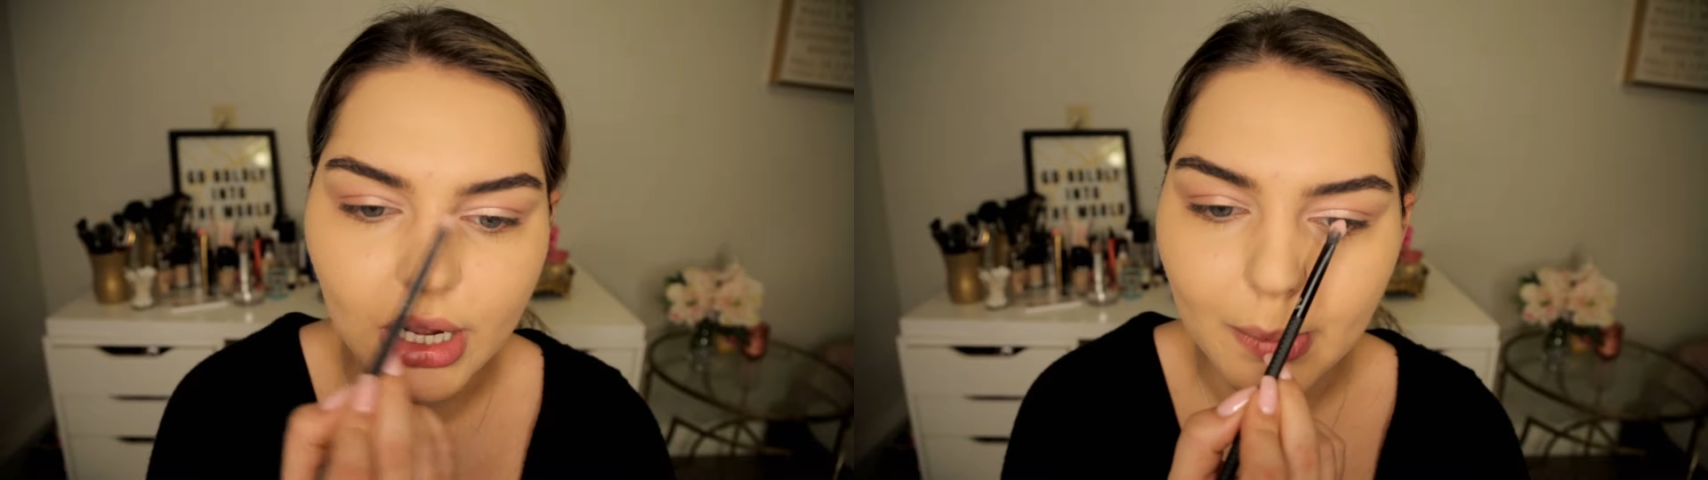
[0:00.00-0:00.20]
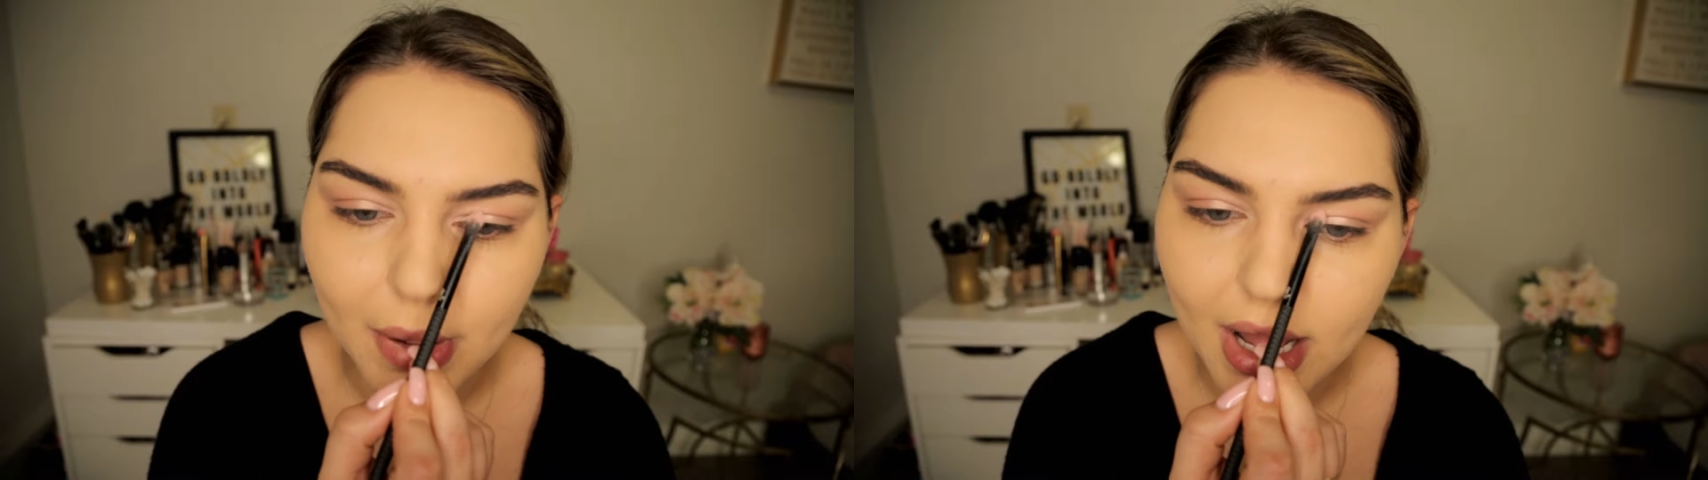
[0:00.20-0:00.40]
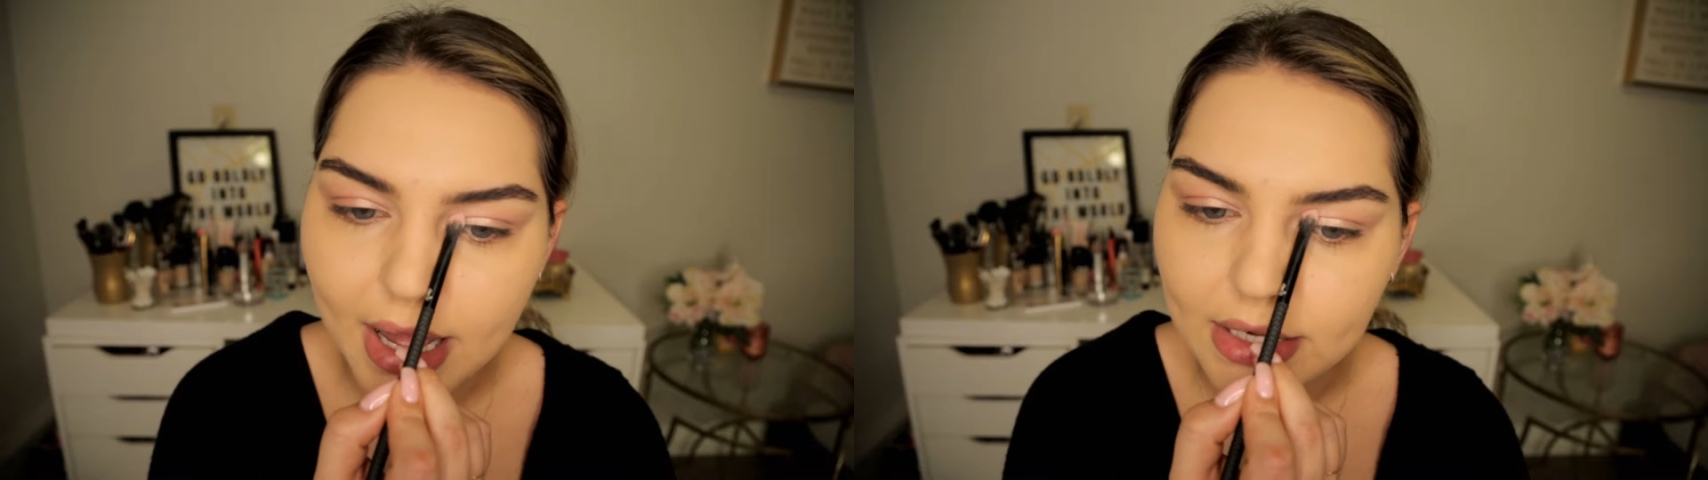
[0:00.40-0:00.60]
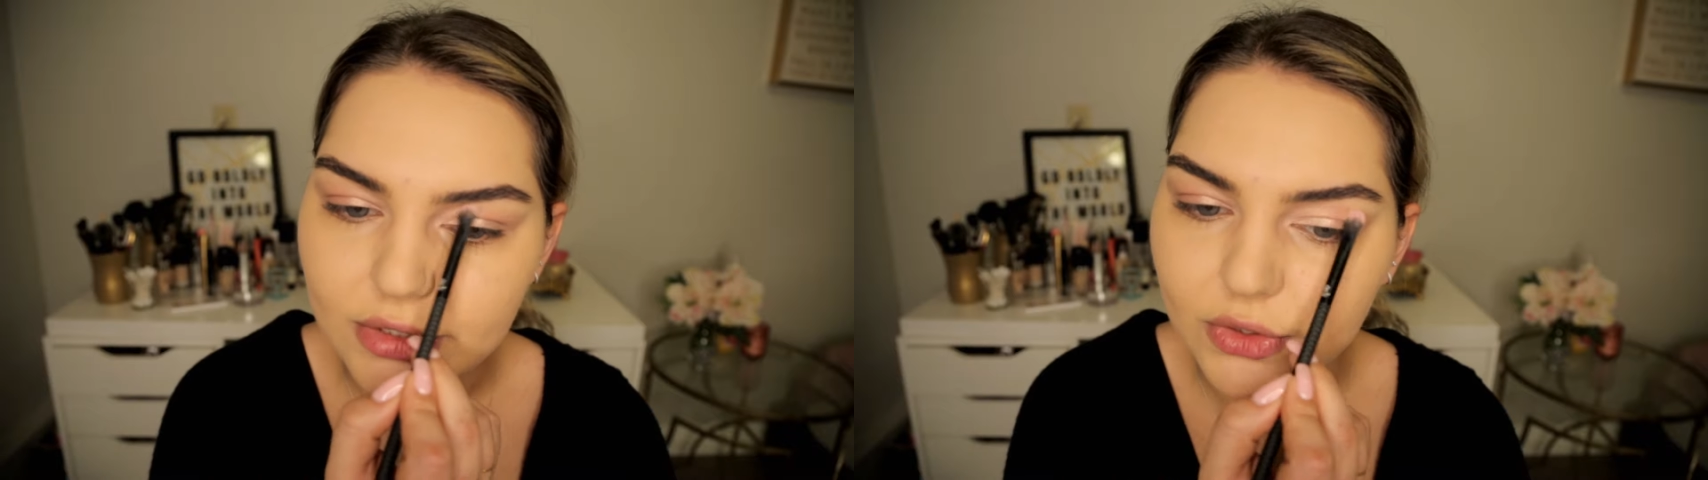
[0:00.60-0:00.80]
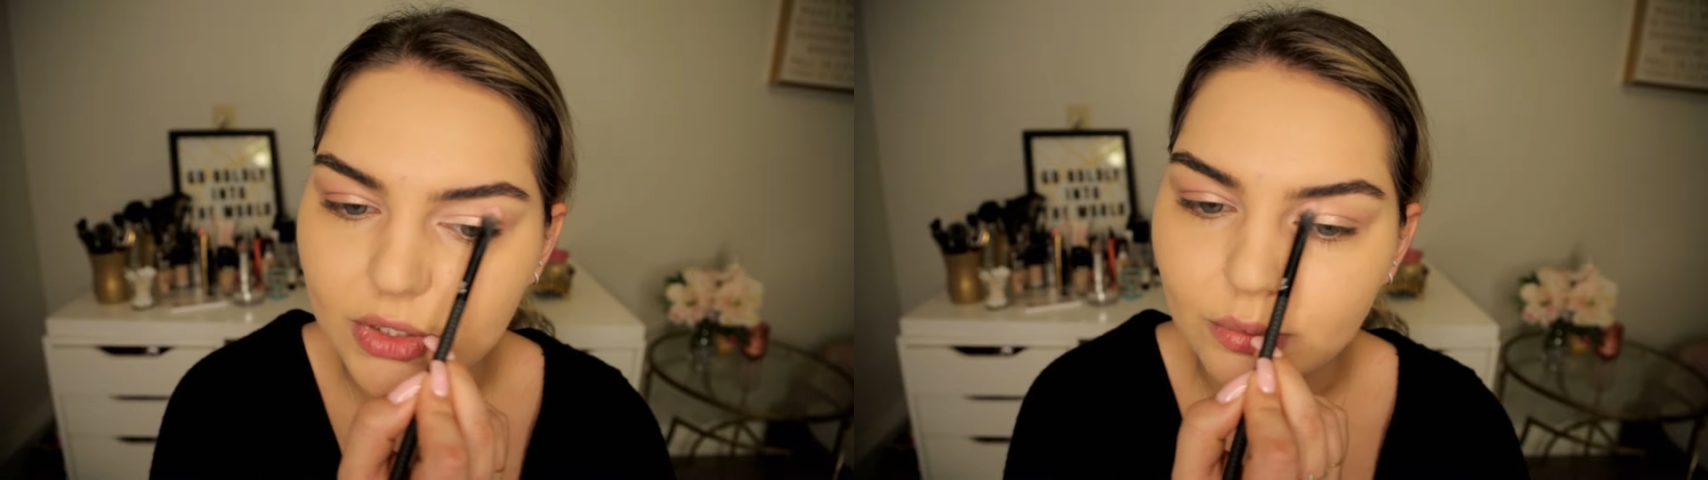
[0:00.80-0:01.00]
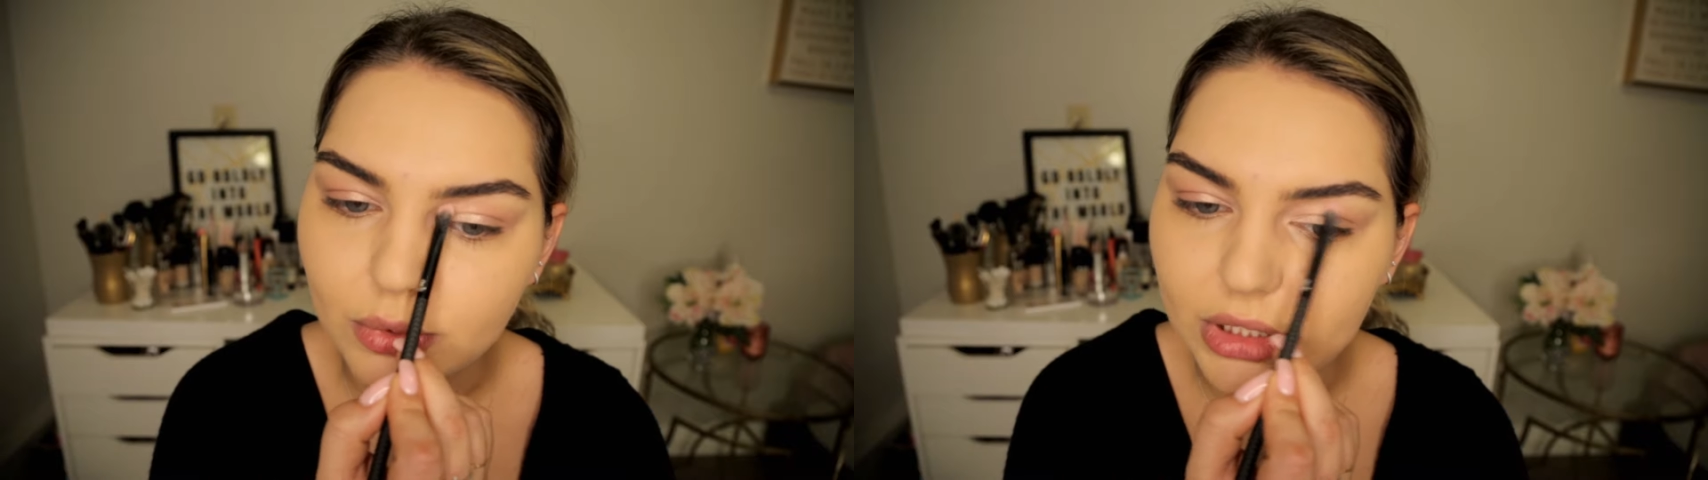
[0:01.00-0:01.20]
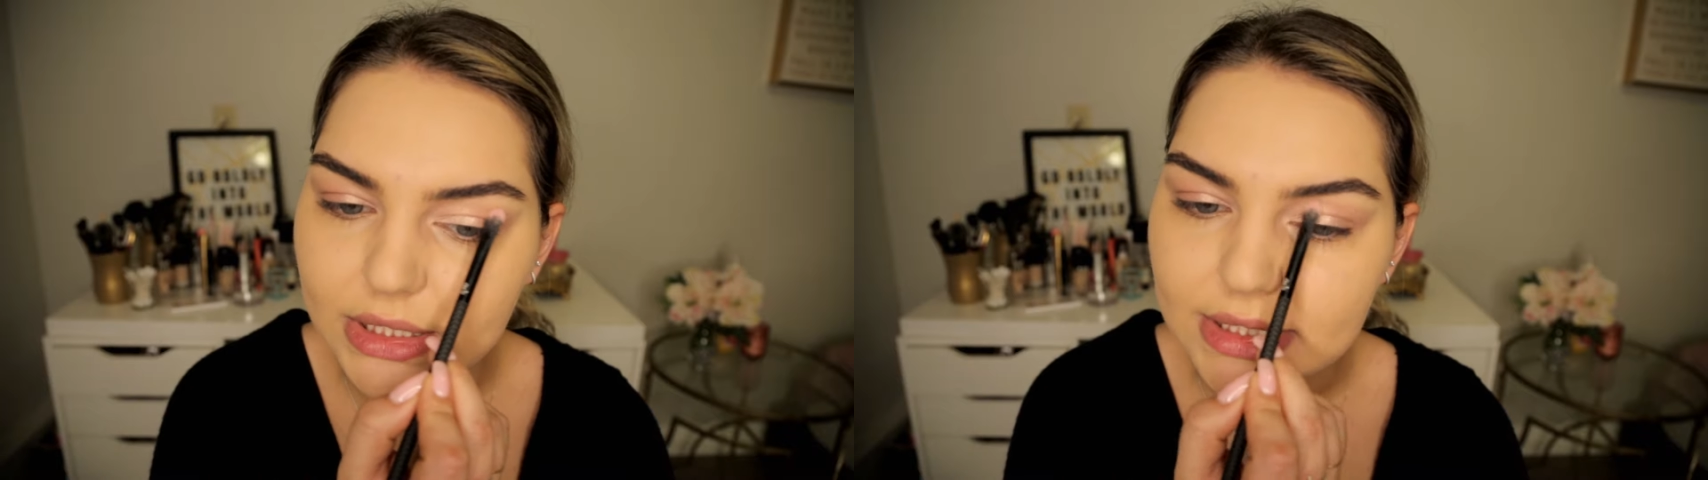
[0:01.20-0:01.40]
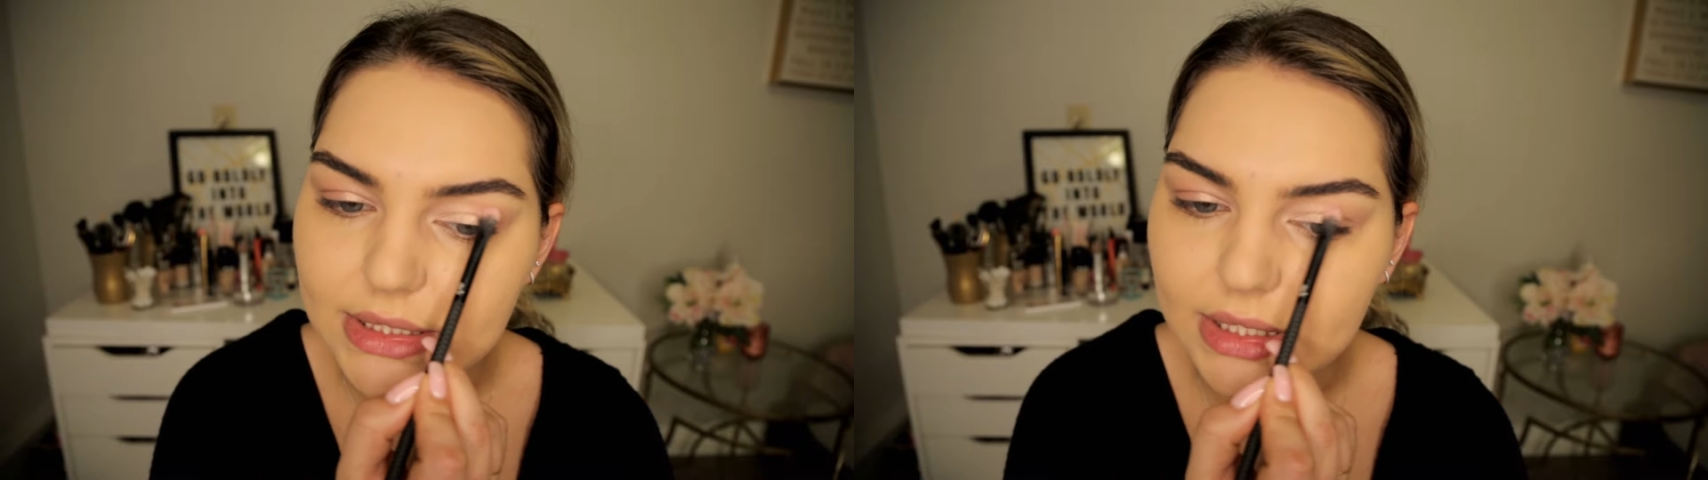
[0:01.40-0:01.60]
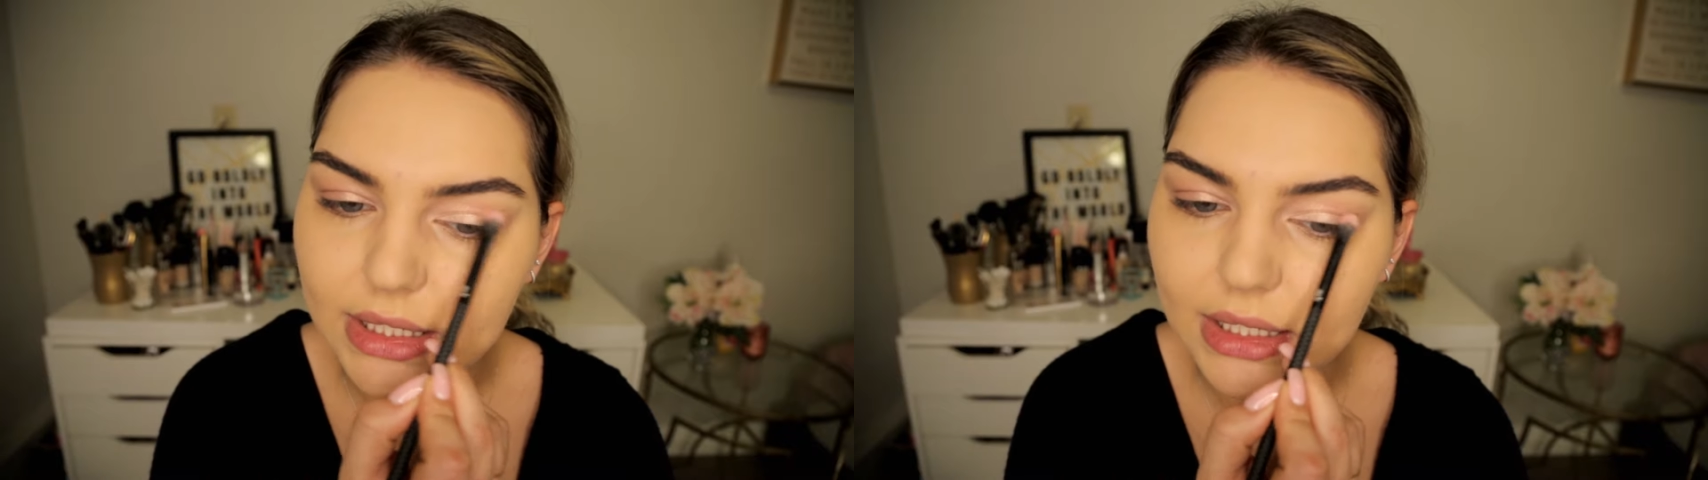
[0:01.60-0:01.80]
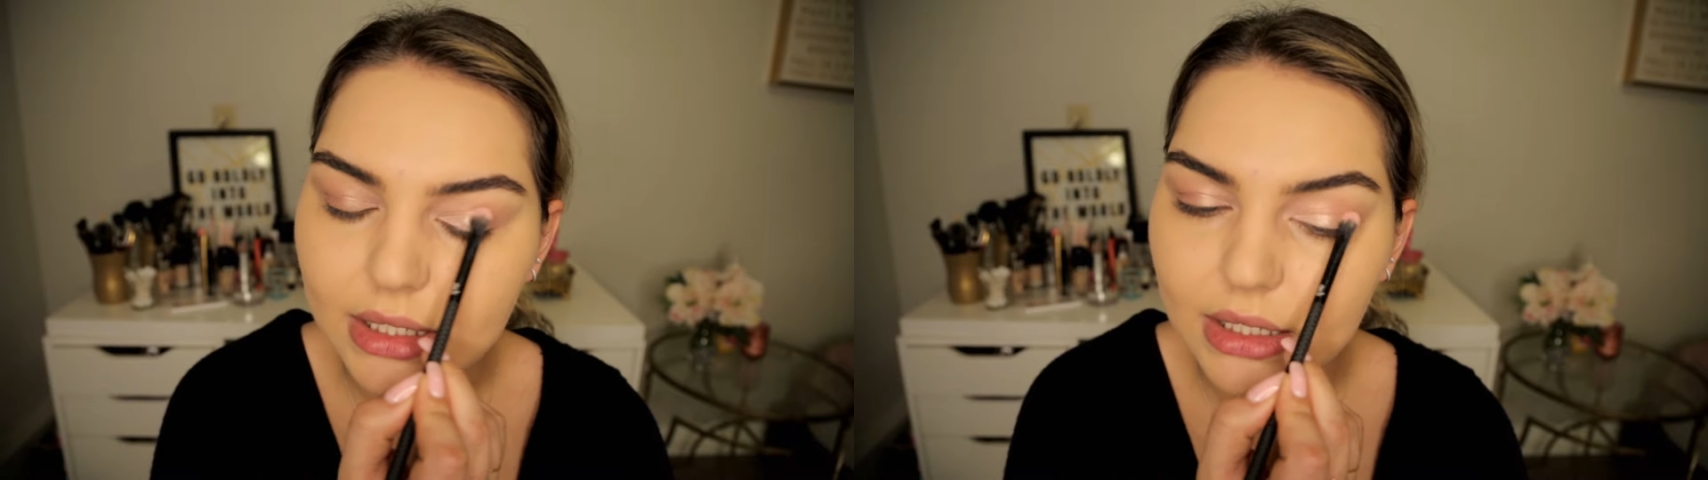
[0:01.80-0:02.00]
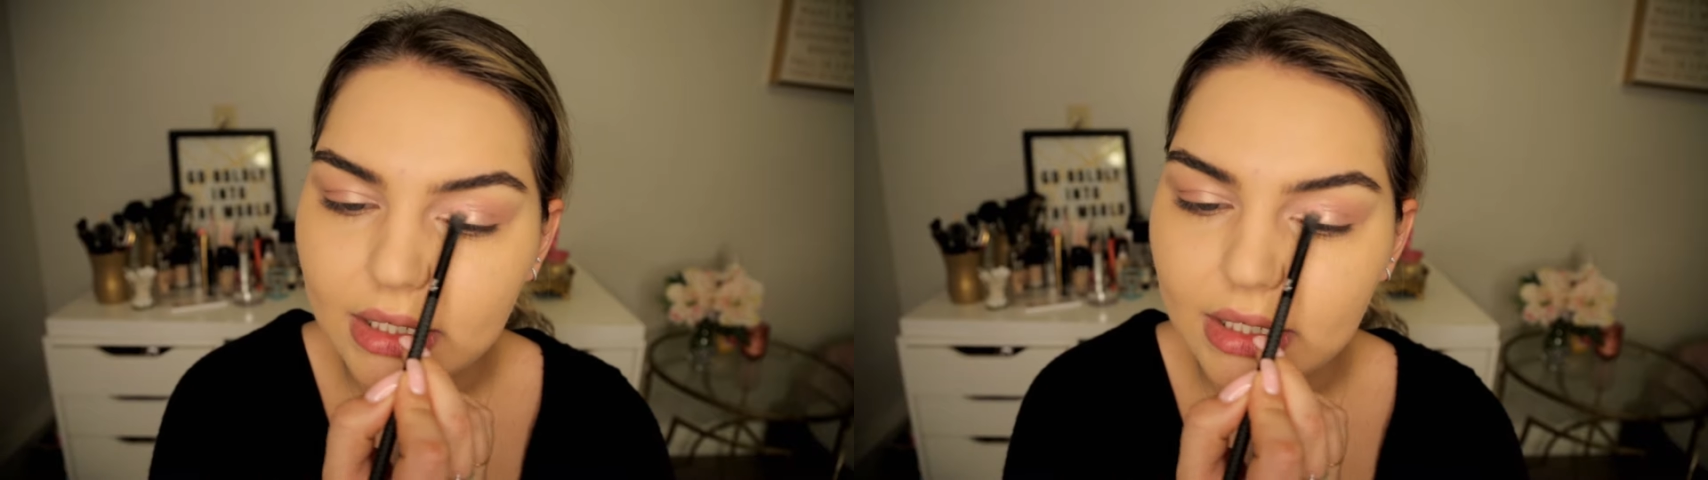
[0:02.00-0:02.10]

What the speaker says: up high so you could really see it.